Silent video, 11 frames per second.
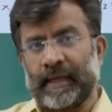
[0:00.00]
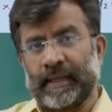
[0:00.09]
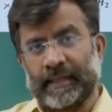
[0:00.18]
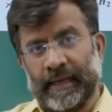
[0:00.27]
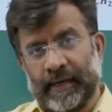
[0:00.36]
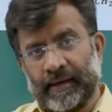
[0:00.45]

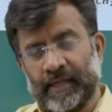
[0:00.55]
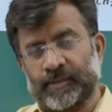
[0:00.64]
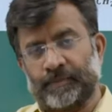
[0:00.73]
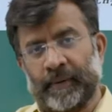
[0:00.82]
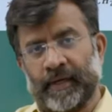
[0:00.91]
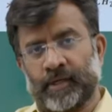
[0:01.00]
than
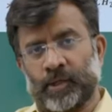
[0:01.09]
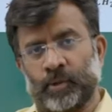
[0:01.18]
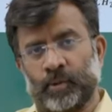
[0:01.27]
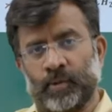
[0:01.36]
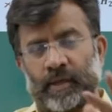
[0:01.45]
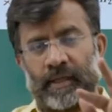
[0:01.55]

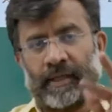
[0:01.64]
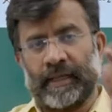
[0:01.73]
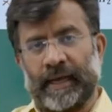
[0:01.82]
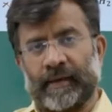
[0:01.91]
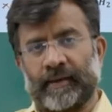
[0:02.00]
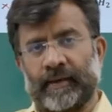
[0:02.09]
sp2
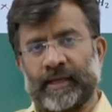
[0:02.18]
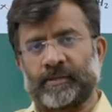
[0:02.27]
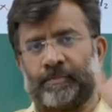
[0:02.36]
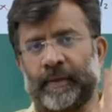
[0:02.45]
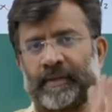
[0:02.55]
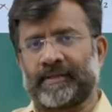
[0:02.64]
than
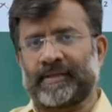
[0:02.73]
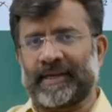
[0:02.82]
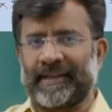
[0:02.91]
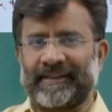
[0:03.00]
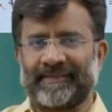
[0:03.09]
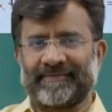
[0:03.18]

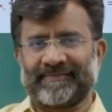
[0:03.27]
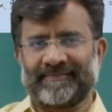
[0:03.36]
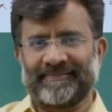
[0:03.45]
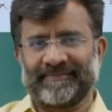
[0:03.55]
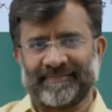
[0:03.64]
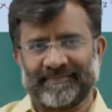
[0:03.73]
sp3.
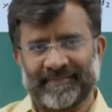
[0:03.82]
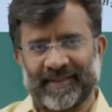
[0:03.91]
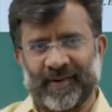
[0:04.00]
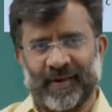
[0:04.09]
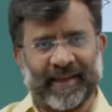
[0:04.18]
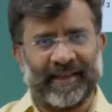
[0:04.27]

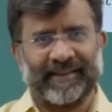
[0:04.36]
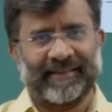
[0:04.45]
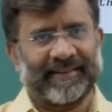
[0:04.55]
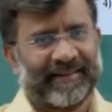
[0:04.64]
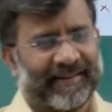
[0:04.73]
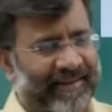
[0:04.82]
Okay,
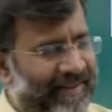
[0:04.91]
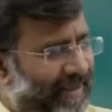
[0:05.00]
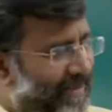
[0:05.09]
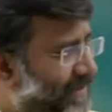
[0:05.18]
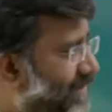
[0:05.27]
yes.